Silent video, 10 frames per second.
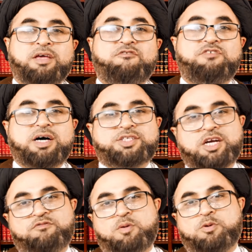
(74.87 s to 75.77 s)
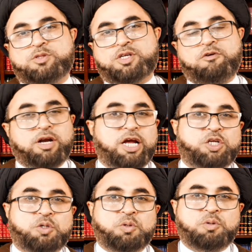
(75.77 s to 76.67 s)
First and foremost, I would
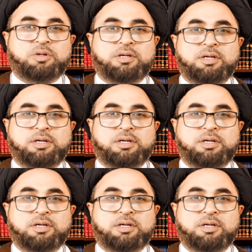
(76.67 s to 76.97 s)
like to